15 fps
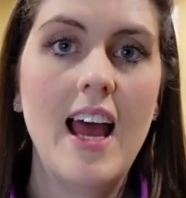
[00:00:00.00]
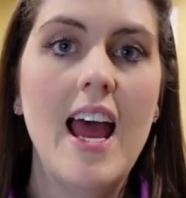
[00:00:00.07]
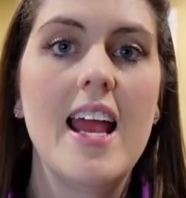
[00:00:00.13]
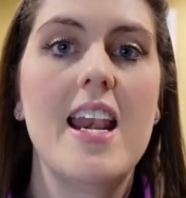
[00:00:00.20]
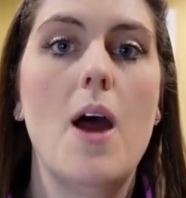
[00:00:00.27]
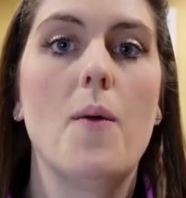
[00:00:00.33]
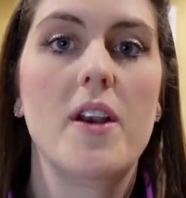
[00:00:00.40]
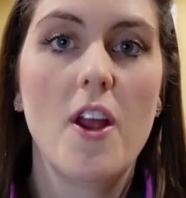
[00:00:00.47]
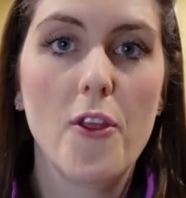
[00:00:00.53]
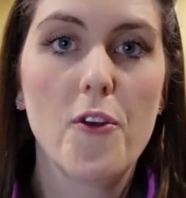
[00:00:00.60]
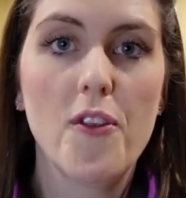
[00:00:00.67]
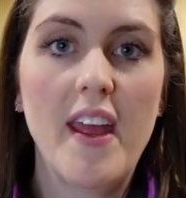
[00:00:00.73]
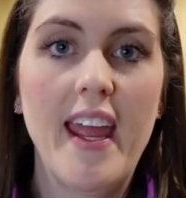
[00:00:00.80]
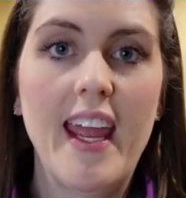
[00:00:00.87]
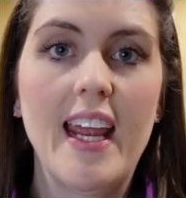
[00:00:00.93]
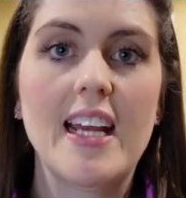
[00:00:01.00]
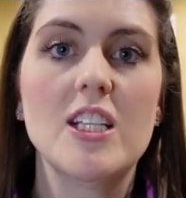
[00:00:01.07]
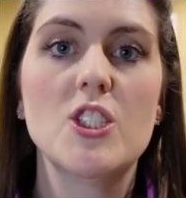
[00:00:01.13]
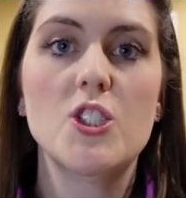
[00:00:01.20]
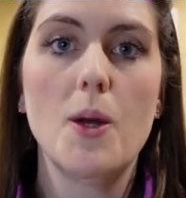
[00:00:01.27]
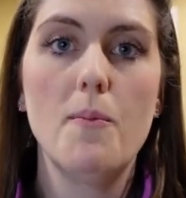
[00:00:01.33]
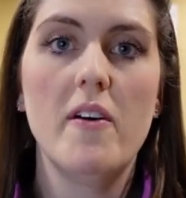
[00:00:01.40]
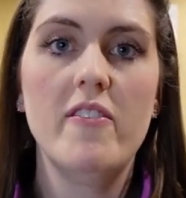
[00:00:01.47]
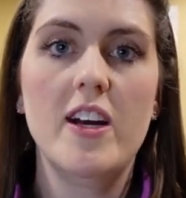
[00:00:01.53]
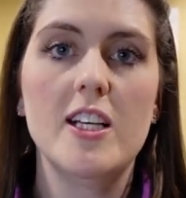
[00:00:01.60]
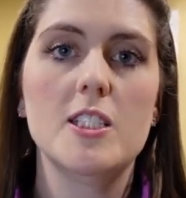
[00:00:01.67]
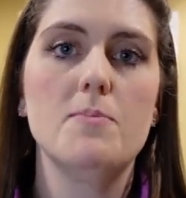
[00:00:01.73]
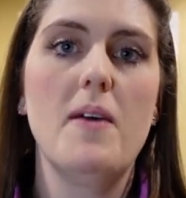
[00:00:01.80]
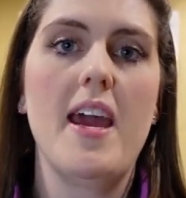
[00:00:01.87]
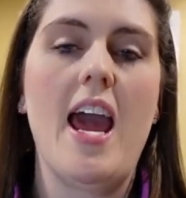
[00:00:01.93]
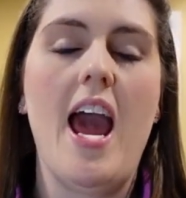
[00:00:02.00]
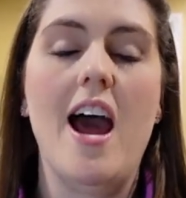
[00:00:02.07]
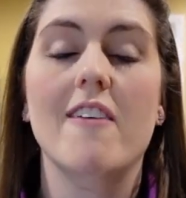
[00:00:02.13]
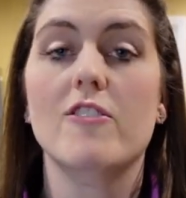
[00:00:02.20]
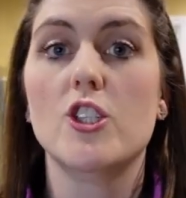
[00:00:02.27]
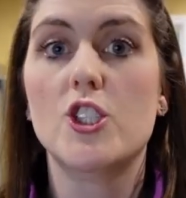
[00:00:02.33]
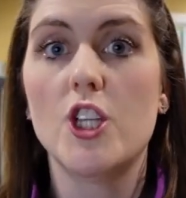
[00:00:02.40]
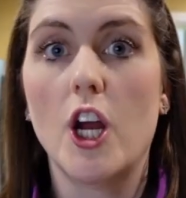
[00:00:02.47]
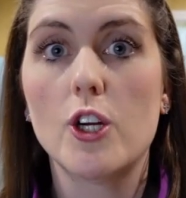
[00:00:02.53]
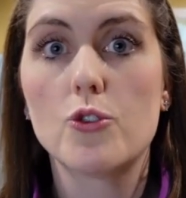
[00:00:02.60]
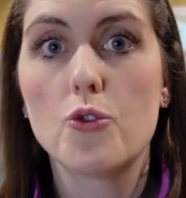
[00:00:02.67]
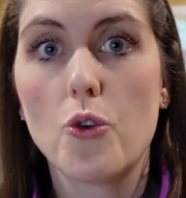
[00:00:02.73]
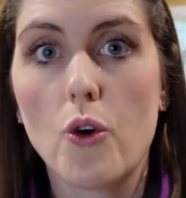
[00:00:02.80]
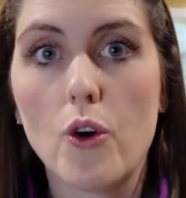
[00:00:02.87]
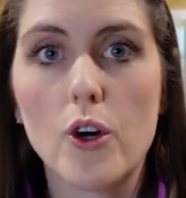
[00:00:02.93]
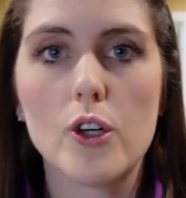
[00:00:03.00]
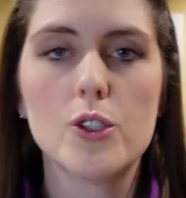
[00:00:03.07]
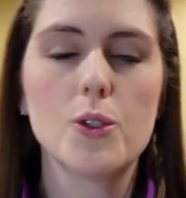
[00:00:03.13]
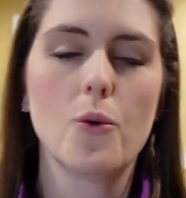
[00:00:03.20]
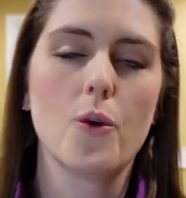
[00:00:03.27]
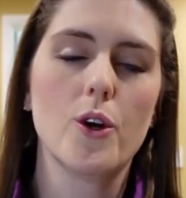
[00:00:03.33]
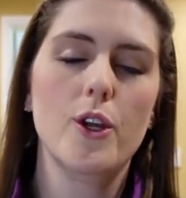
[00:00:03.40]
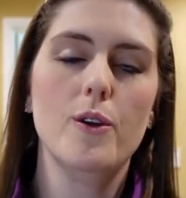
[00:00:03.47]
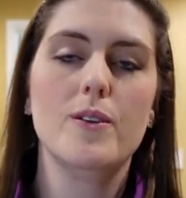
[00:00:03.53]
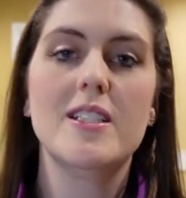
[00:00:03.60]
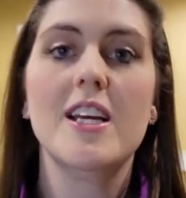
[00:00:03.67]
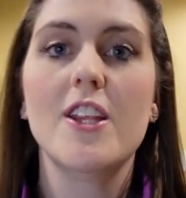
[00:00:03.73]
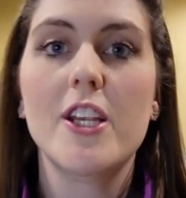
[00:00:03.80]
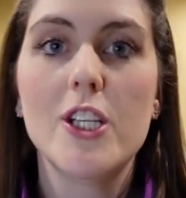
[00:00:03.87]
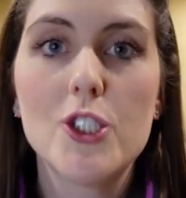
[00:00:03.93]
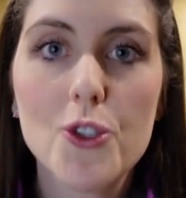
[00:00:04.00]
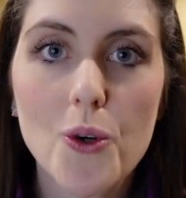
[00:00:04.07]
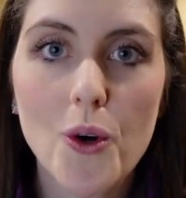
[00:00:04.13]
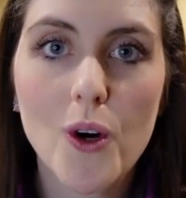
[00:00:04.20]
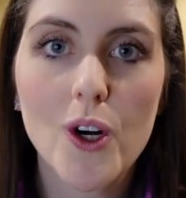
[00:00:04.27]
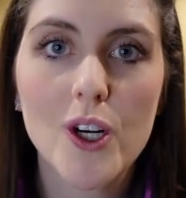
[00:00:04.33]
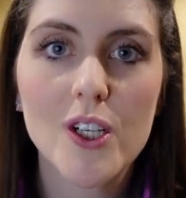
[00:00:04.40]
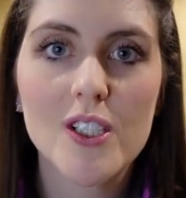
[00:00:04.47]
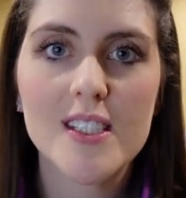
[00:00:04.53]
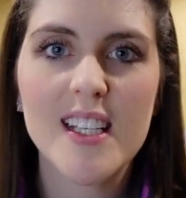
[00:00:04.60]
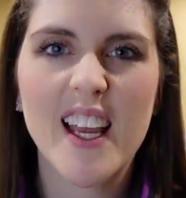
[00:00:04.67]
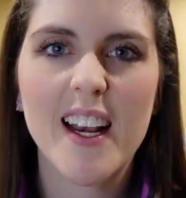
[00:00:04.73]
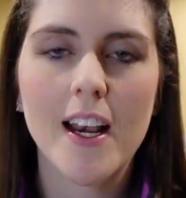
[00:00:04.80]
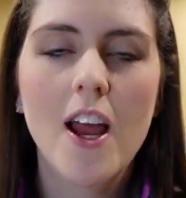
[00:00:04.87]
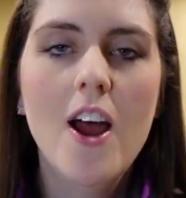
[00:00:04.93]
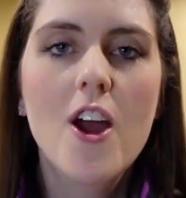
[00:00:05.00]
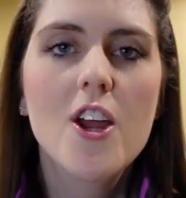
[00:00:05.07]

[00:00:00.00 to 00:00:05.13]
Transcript: Now, another thing, some of us may have junk drawers or utility drawers, and